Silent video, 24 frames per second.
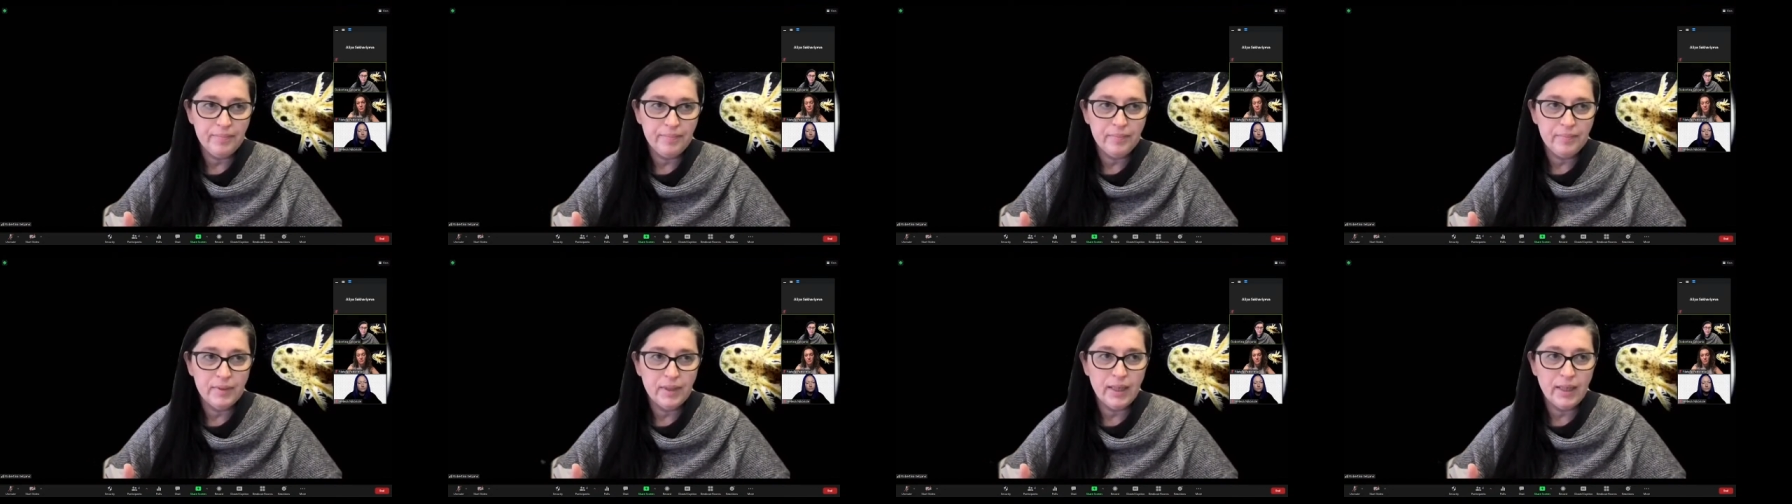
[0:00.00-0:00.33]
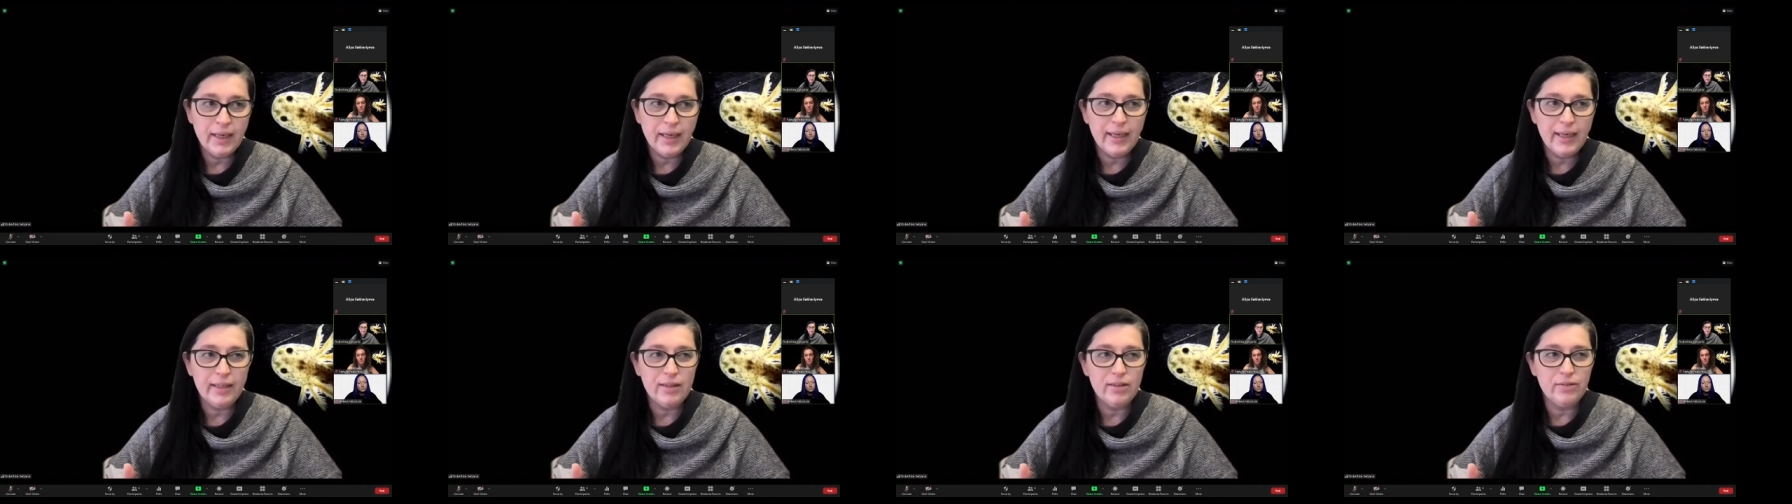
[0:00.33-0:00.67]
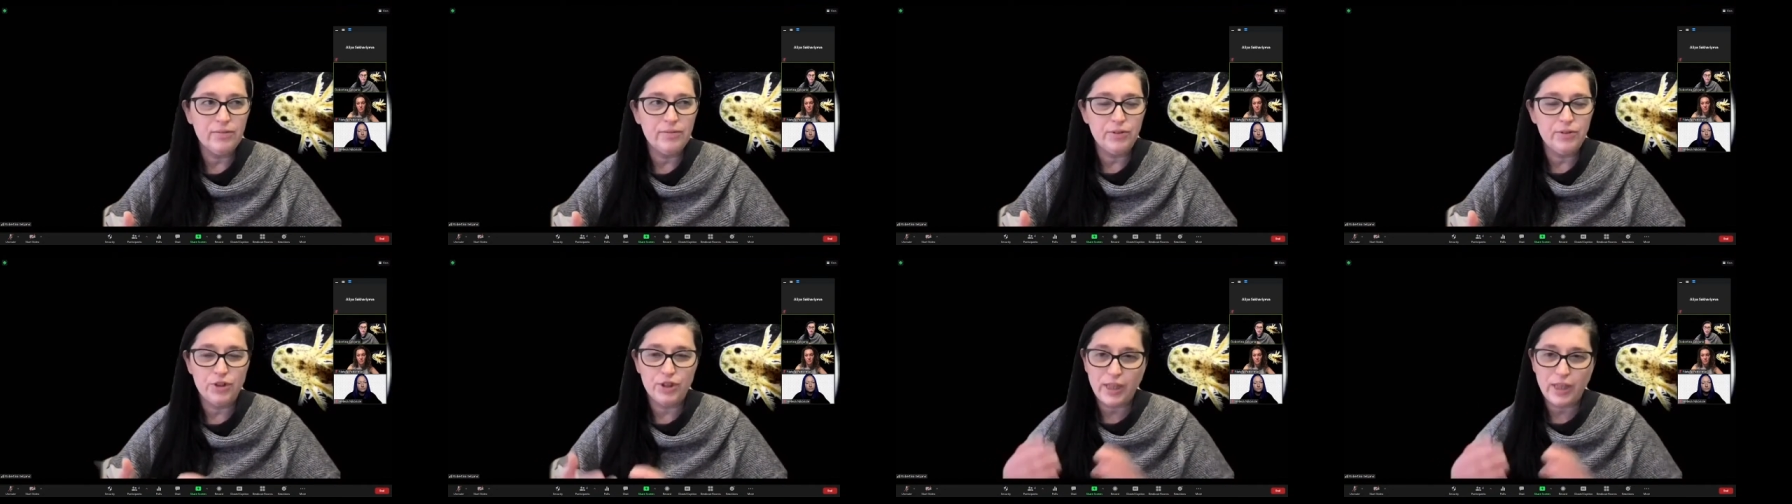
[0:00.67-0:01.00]
kind
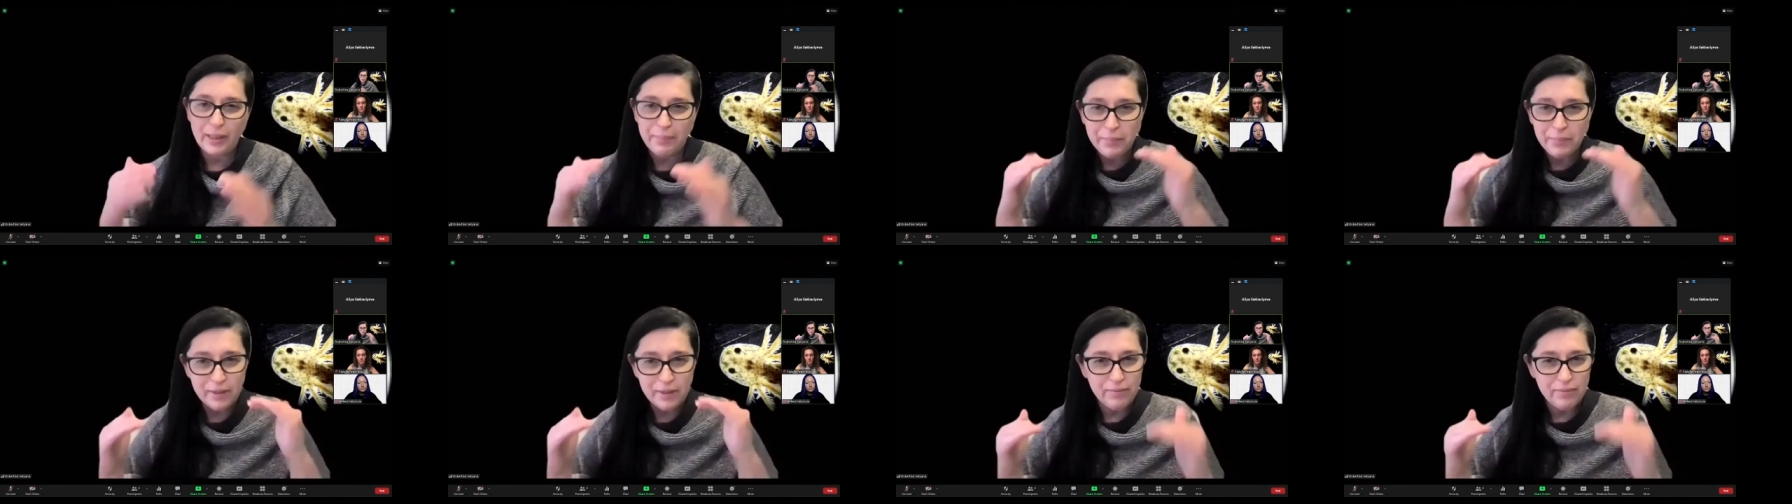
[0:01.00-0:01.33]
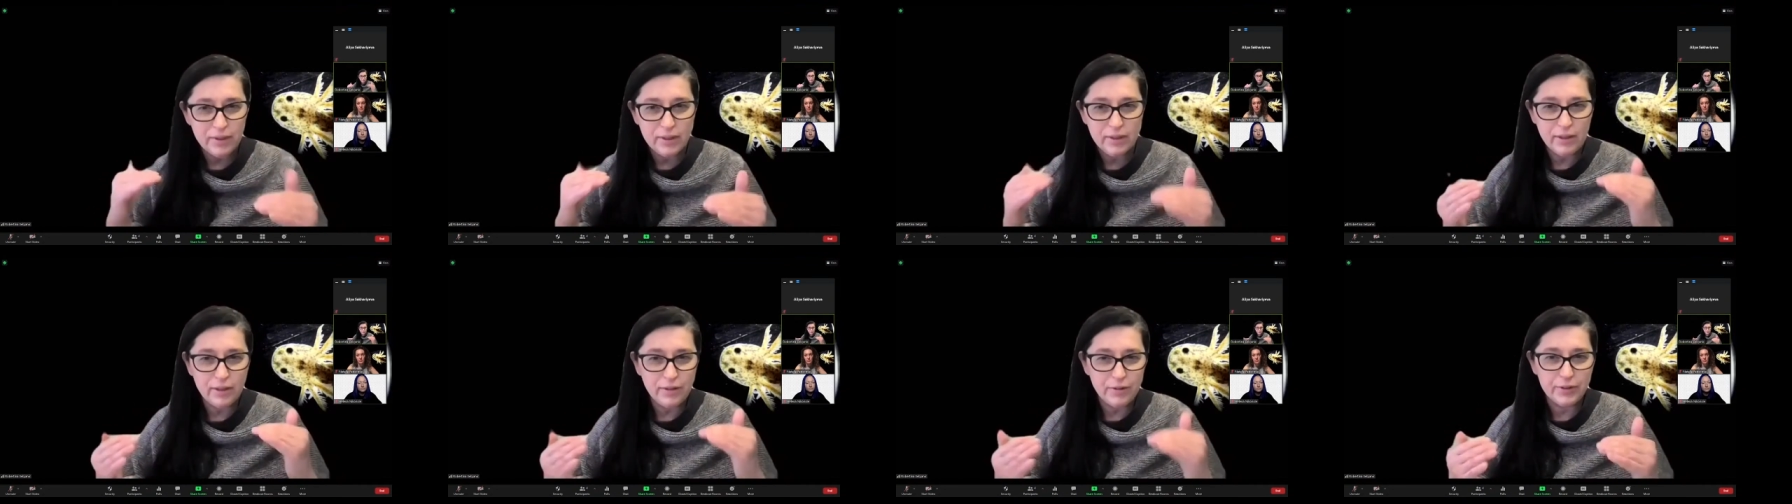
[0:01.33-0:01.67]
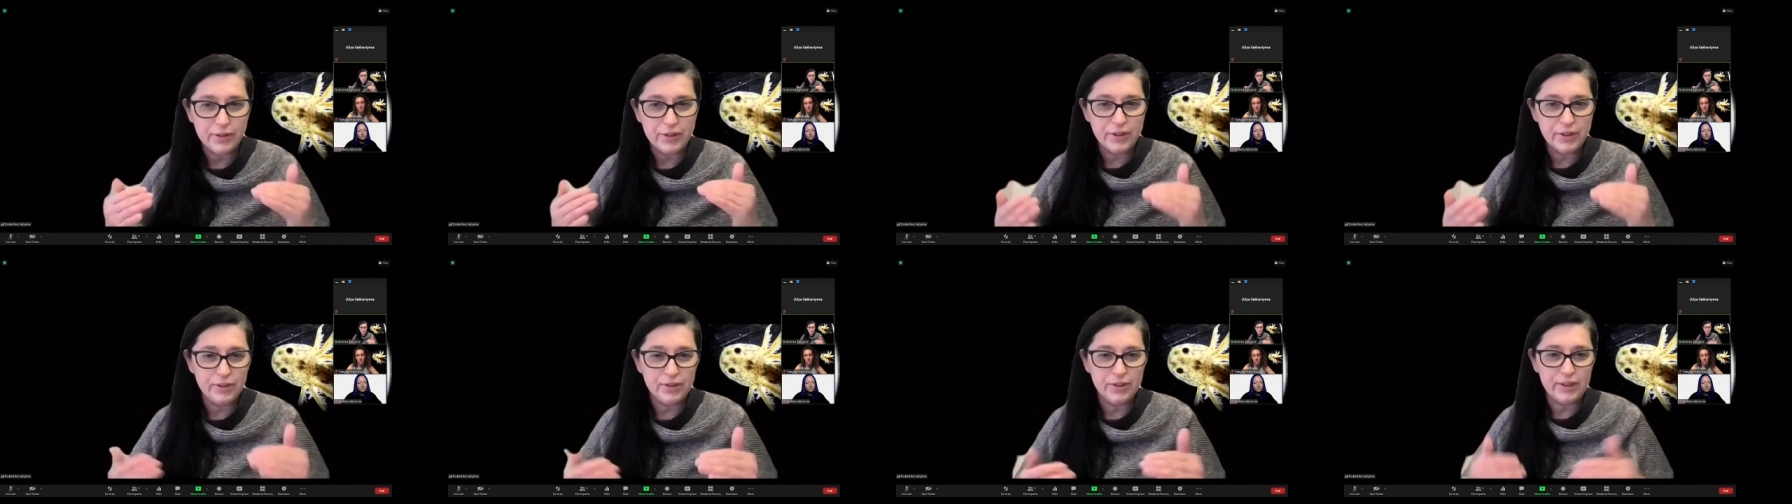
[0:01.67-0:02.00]
of shabby with our
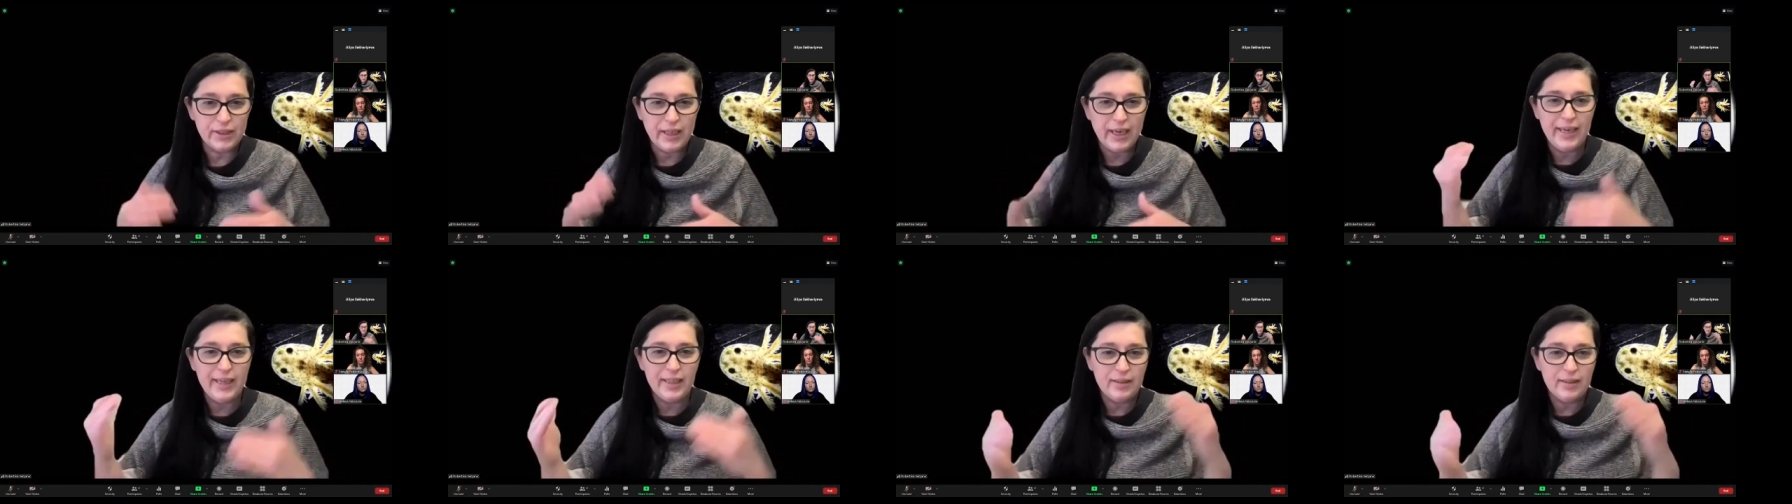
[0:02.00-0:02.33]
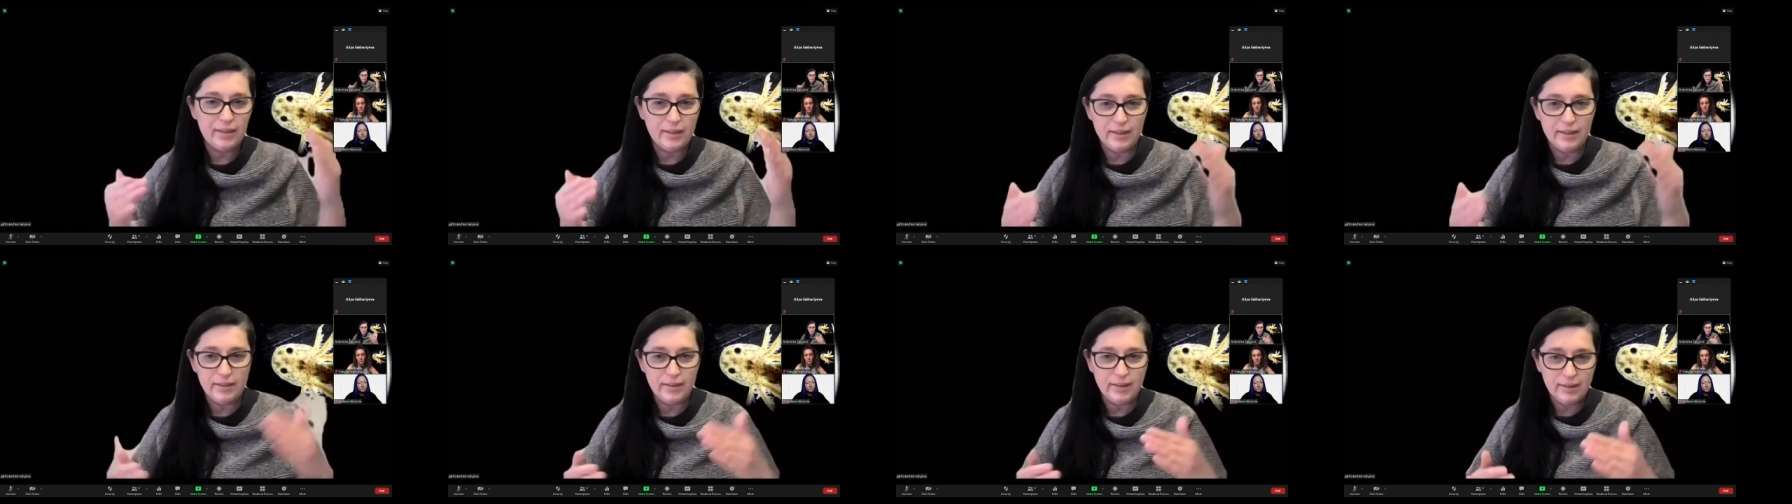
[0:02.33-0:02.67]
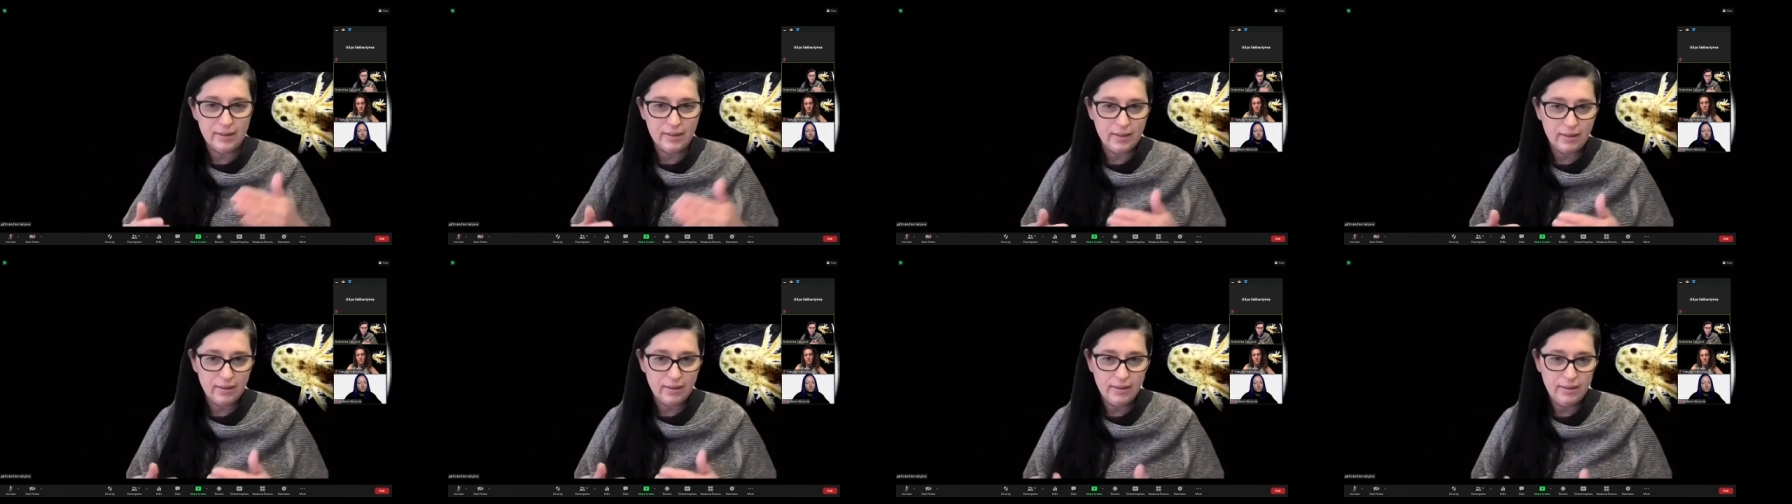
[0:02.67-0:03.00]

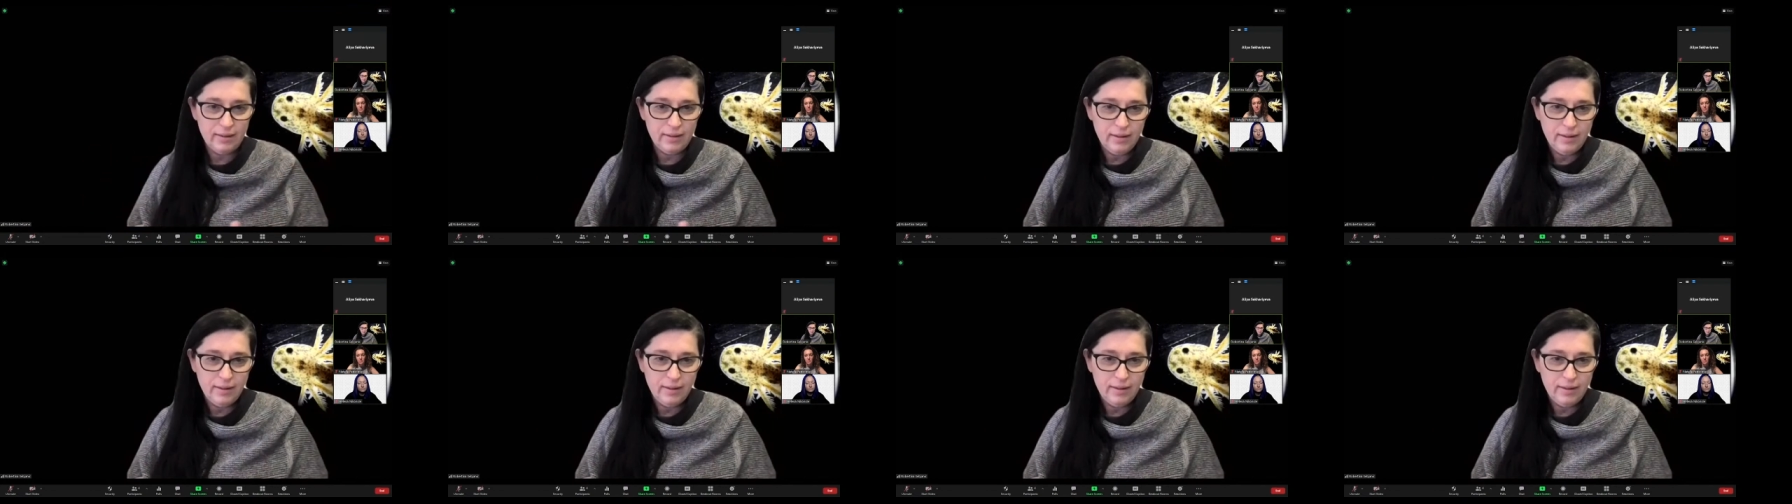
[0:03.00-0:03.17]
societies,